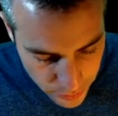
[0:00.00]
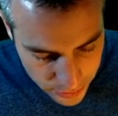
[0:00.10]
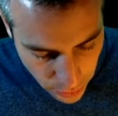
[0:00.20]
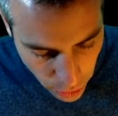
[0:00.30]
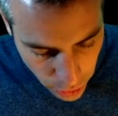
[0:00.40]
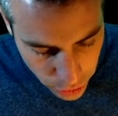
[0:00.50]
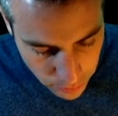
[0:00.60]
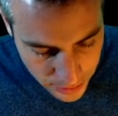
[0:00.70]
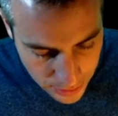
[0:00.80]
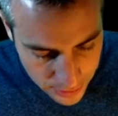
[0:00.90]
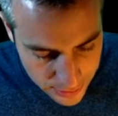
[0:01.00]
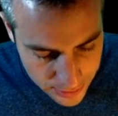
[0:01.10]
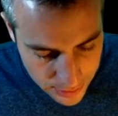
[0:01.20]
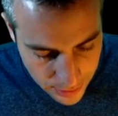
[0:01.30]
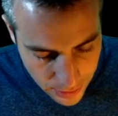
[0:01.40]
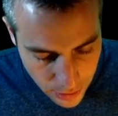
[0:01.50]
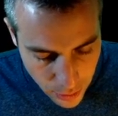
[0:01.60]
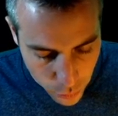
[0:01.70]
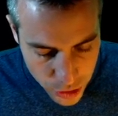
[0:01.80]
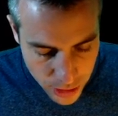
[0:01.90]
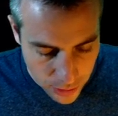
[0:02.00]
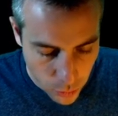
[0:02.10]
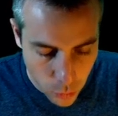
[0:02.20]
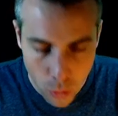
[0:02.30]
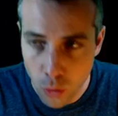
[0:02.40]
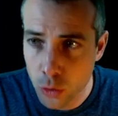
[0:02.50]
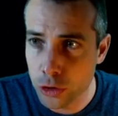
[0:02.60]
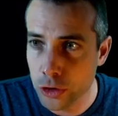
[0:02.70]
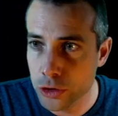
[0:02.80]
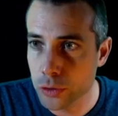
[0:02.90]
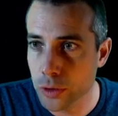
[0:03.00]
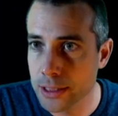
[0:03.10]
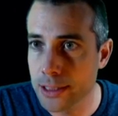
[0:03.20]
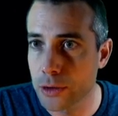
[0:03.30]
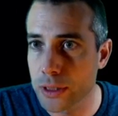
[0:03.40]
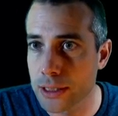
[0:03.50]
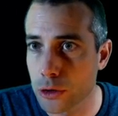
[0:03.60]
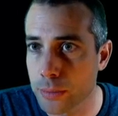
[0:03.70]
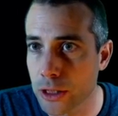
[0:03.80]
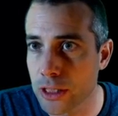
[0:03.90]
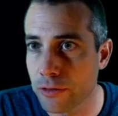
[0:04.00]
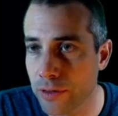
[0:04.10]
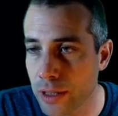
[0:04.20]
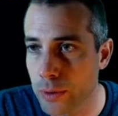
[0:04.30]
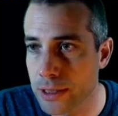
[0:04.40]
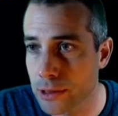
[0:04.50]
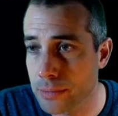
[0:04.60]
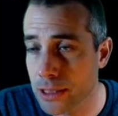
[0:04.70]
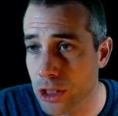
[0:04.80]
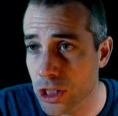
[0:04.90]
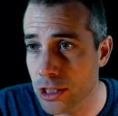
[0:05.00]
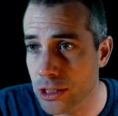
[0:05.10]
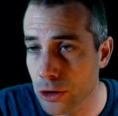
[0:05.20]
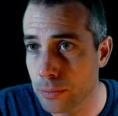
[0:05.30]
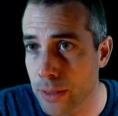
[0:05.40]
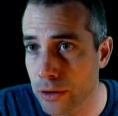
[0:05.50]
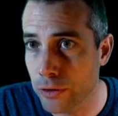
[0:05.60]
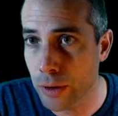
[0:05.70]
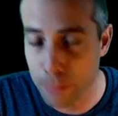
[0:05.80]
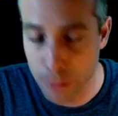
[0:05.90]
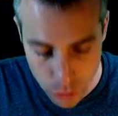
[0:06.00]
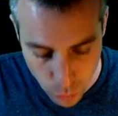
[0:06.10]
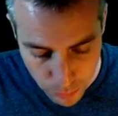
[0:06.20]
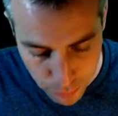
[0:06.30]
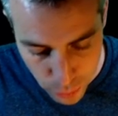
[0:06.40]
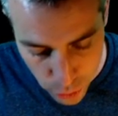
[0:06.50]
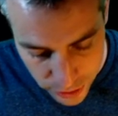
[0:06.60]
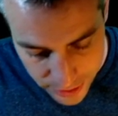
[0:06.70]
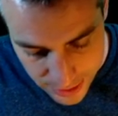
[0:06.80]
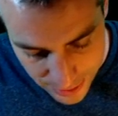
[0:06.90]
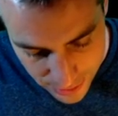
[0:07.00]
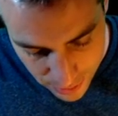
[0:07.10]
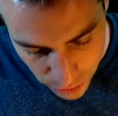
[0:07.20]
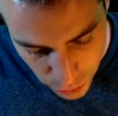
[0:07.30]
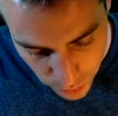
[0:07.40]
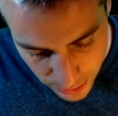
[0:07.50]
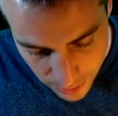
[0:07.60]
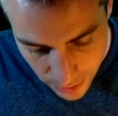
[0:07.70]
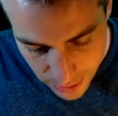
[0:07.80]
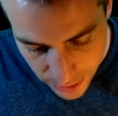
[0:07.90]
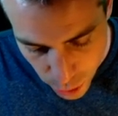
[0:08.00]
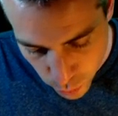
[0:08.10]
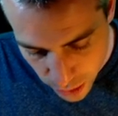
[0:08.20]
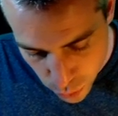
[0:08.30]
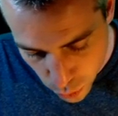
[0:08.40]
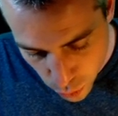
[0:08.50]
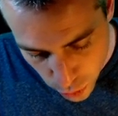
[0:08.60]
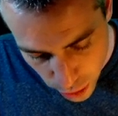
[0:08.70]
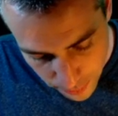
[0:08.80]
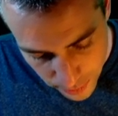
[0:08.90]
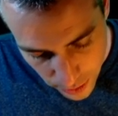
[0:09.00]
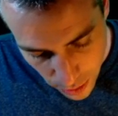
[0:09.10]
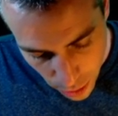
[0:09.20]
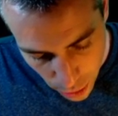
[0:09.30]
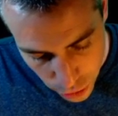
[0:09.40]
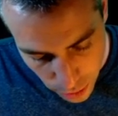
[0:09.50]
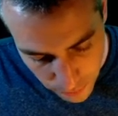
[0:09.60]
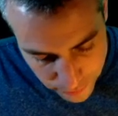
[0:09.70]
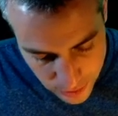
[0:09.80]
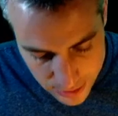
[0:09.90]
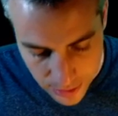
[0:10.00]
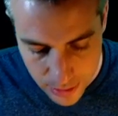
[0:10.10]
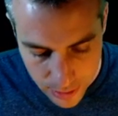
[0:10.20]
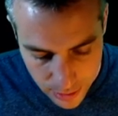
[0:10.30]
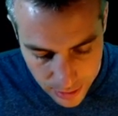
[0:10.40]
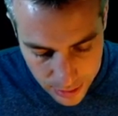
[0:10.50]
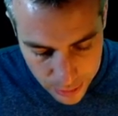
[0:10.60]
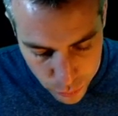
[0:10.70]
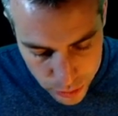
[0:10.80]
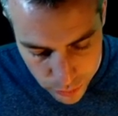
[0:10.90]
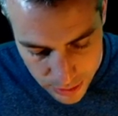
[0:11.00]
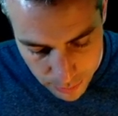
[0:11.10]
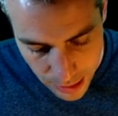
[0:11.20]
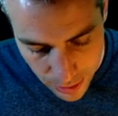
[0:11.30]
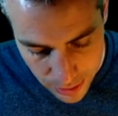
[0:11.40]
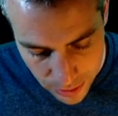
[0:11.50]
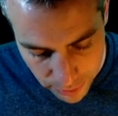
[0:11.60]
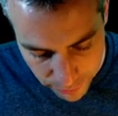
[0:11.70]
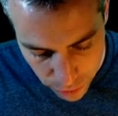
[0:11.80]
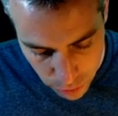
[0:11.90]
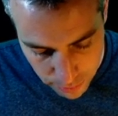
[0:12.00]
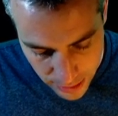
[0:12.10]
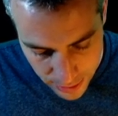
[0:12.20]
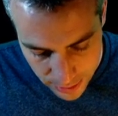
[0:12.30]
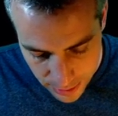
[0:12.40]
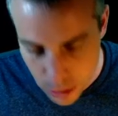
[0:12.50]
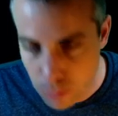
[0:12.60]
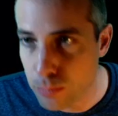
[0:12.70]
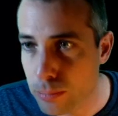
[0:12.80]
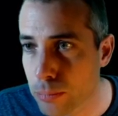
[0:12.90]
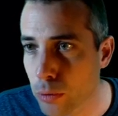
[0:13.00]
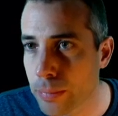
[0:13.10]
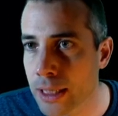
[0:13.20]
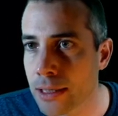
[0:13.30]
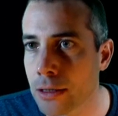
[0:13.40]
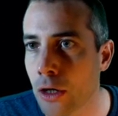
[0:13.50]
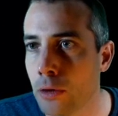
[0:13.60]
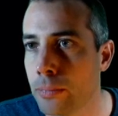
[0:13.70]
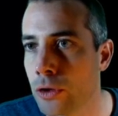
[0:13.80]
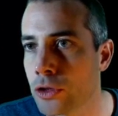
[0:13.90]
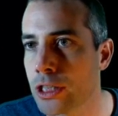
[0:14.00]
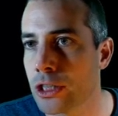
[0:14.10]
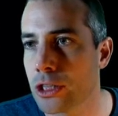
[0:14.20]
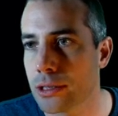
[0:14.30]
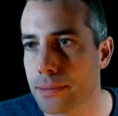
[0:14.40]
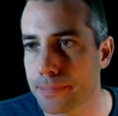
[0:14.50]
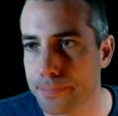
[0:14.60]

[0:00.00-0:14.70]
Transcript: is the on domain list, which are all the constraints interested to be notified when something changes in the domain of the variables. We push this constraint that you want to hook up on top of the stack. And we do similarly for the bind and the propagate on bound changes.